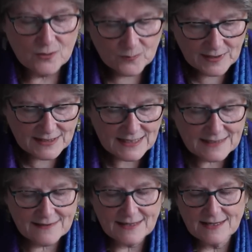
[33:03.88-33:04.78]
We
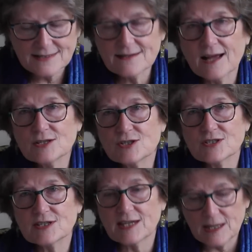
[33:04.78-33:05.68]
need these not
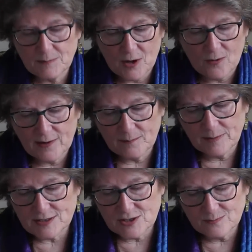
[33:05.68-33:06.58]
just to keep going,
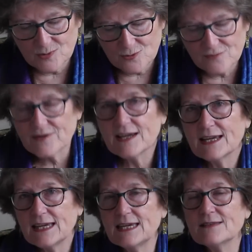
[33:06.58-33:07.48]
but to move
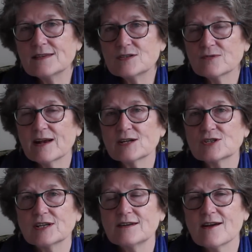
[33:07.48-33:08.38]
in the
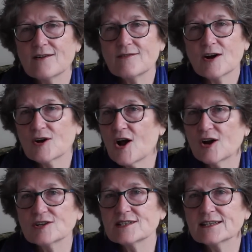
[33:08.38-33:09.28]
direction of our
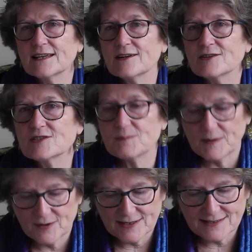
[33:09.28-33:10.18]
heart and our
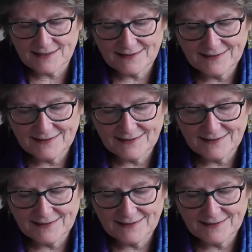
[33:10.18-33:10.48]
spirit.